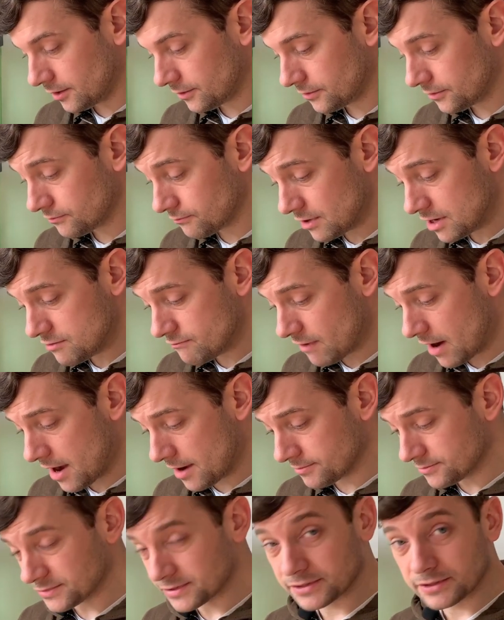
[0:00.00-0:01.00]
3
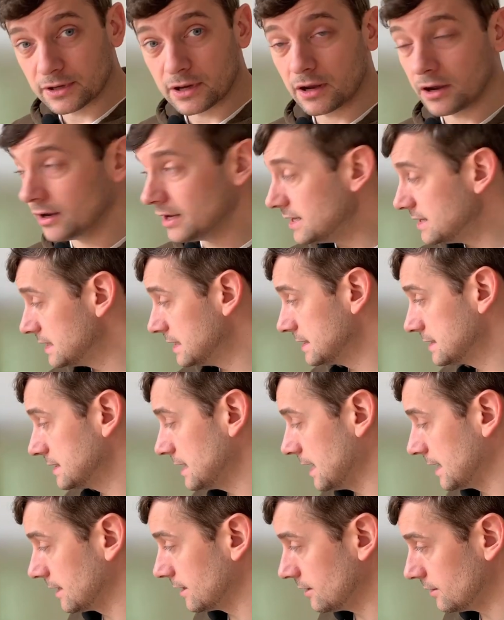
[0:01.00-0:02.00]
rams in this
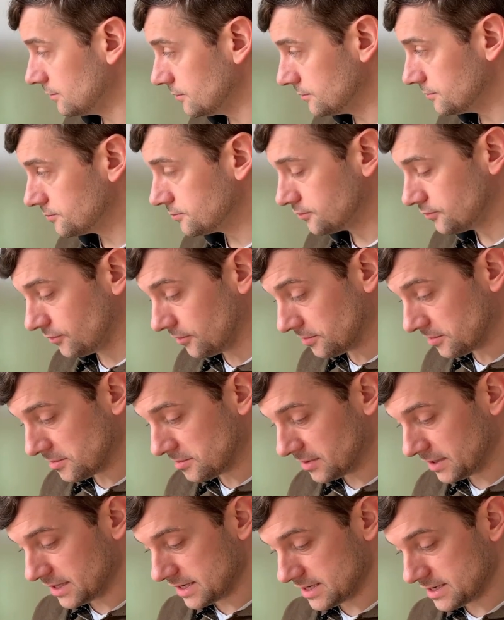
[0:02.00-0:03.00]
tank,
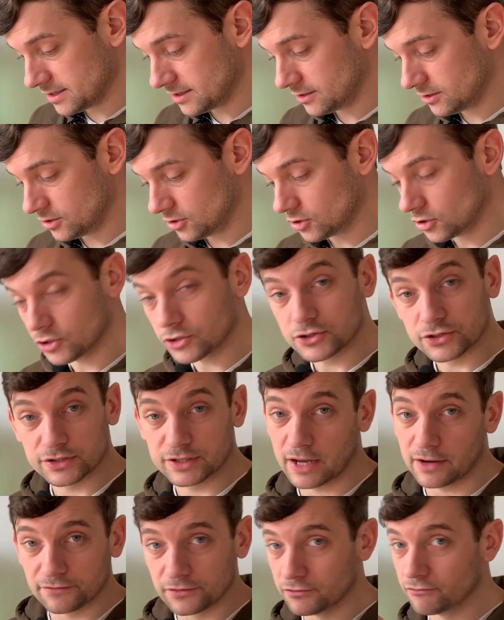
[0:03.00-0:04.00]
probably you could
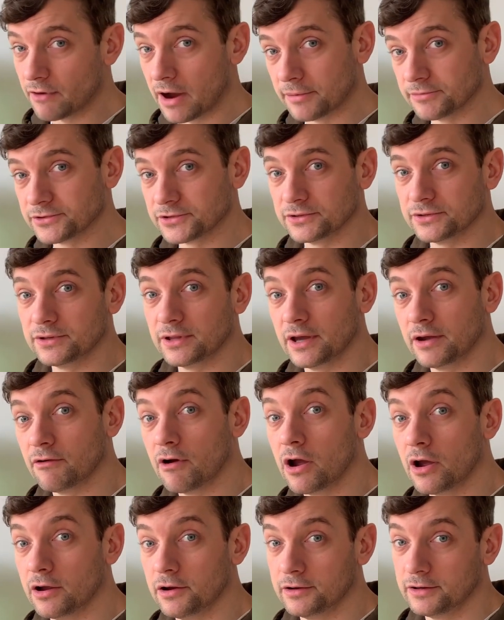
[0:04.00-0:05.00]
just have the rams on their
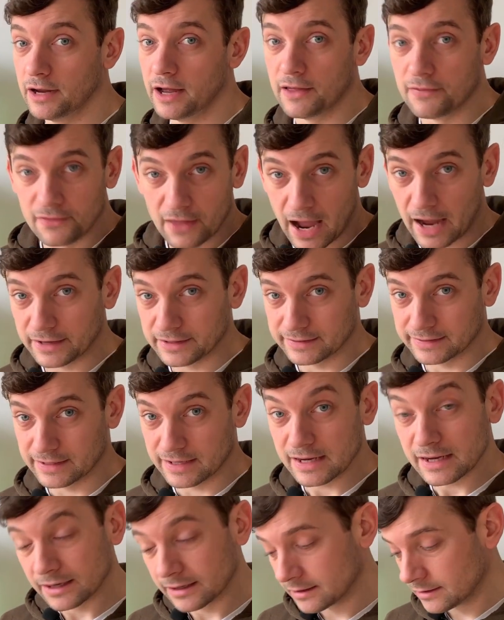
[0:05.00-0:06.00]
own, and that is
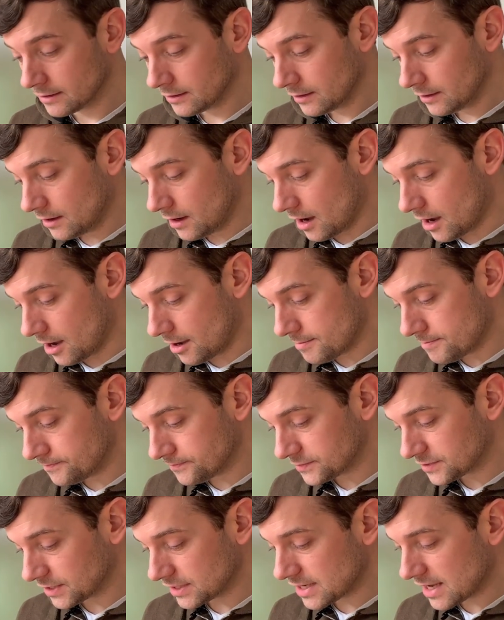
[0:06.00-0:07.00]
it.
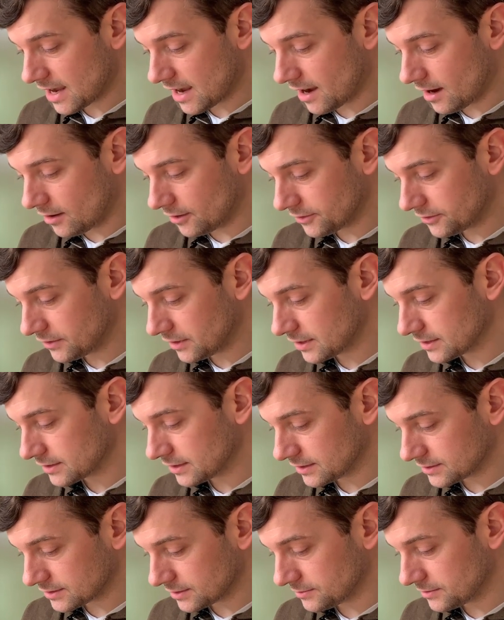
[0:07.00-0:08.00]
So yeah, I think
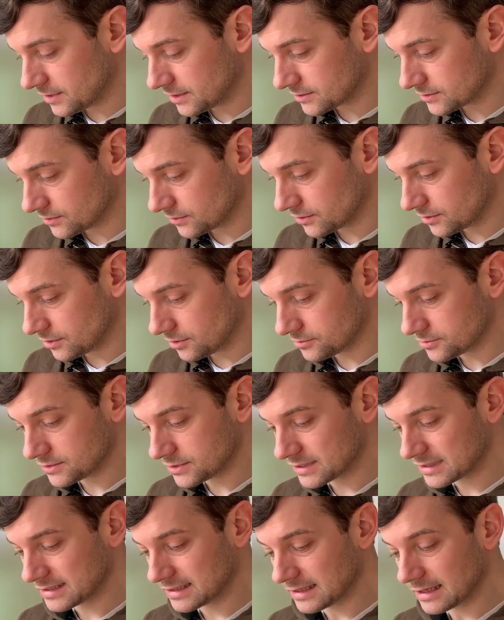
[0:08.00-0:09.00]
that some of their stocking
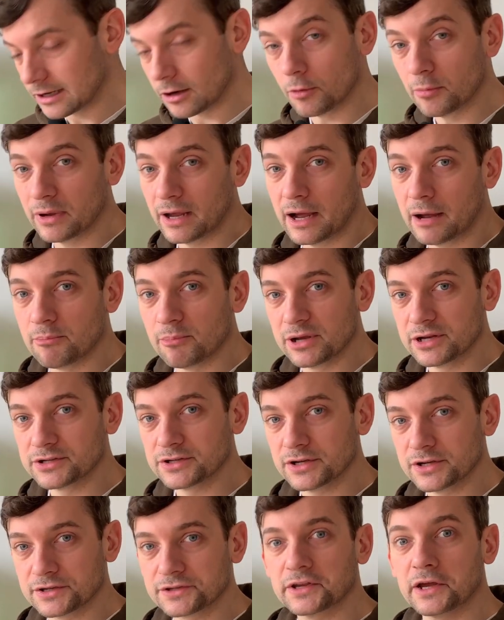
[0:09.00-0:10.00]
options is a little bit
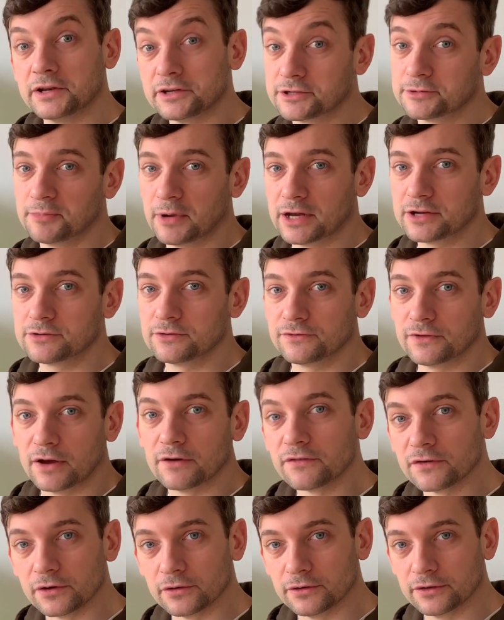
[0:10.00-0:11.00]
ambitious, and especially with
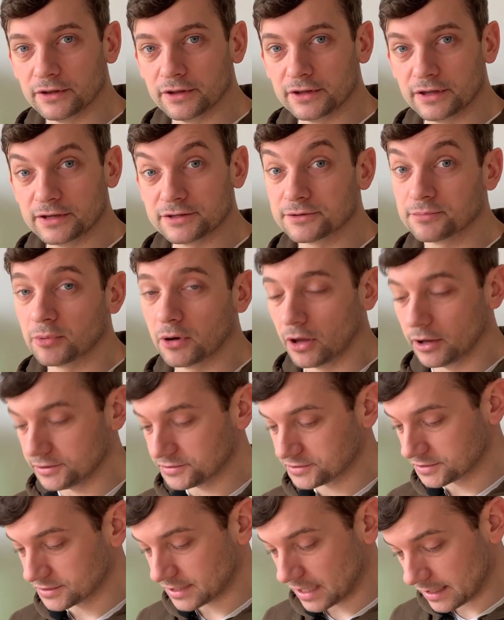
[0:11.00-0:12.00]
that filter that they supply.
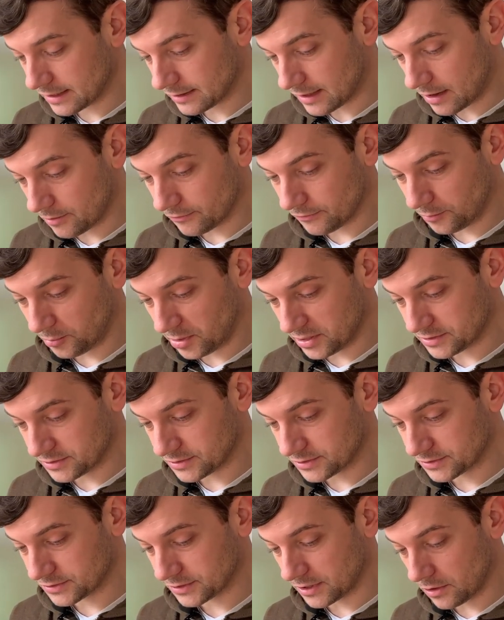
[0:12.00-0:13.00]
So take that with a pinch
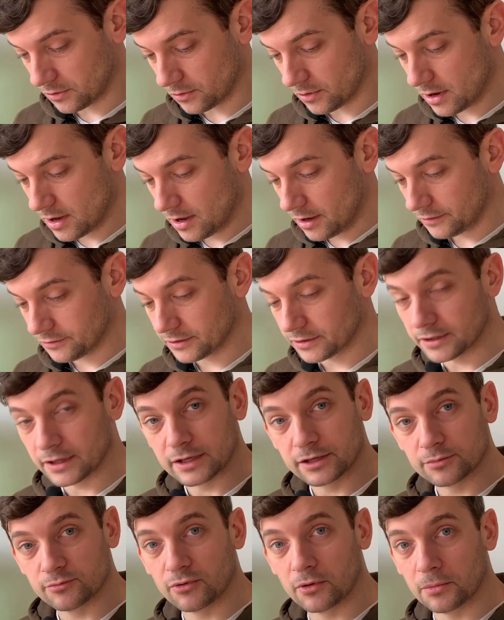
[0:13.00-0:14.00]
of salt. I think they
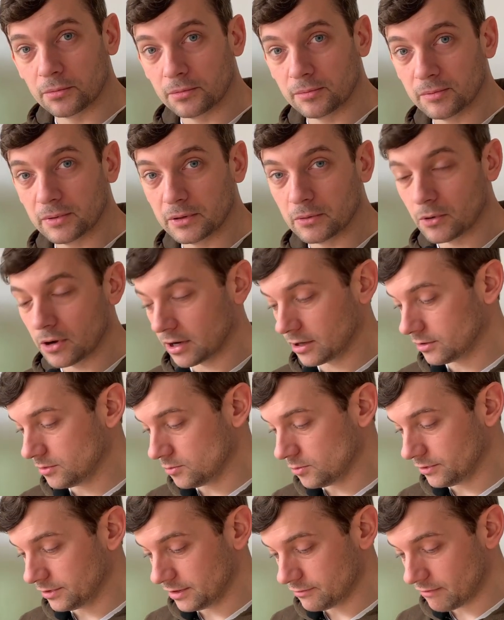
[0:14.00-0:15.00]
can probably work on
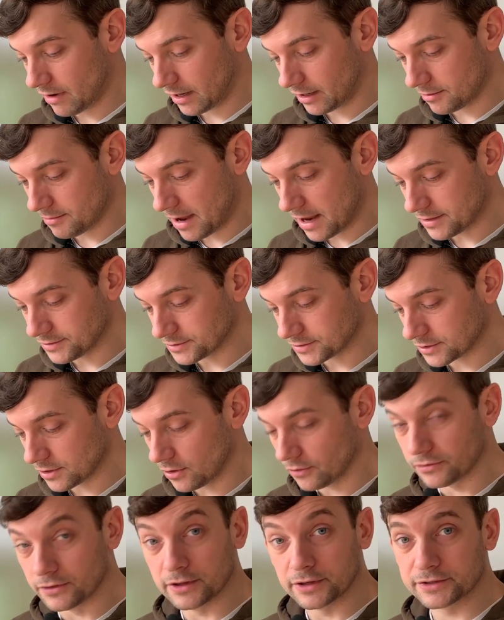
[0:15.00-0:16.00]
what they recommend
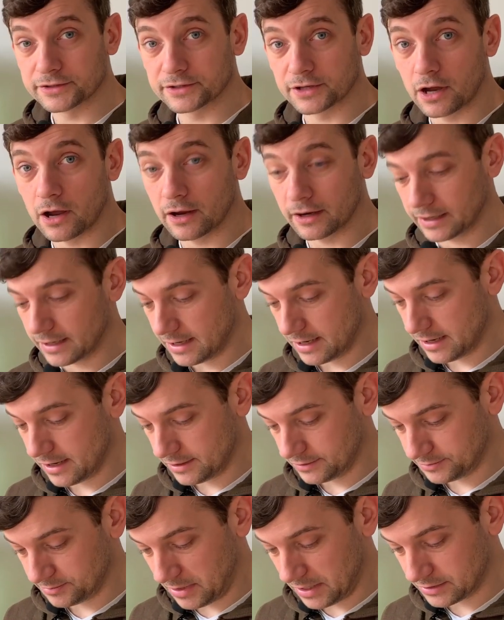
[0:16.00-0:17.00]
on the starter kit
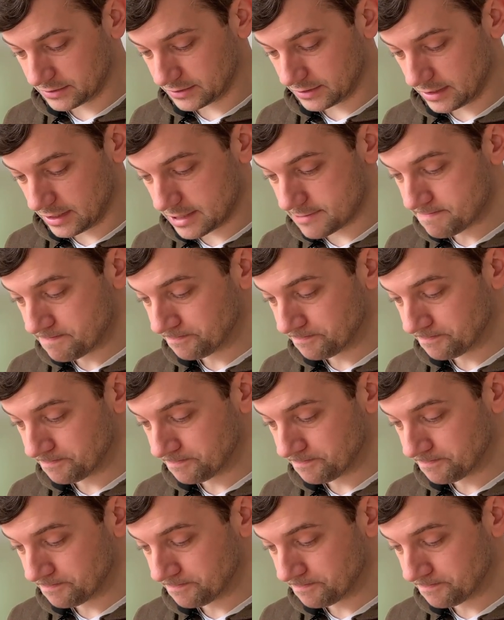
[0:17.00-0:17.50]
especially.